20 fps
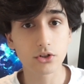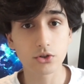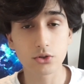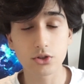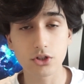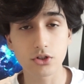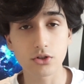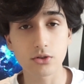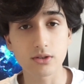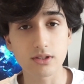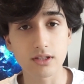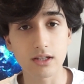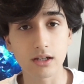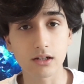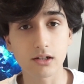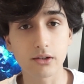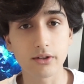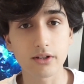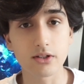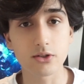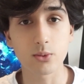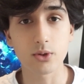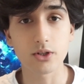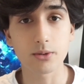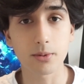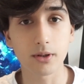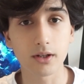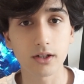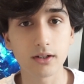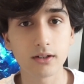you just use the included
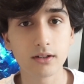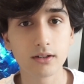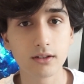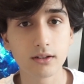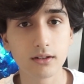switch puller.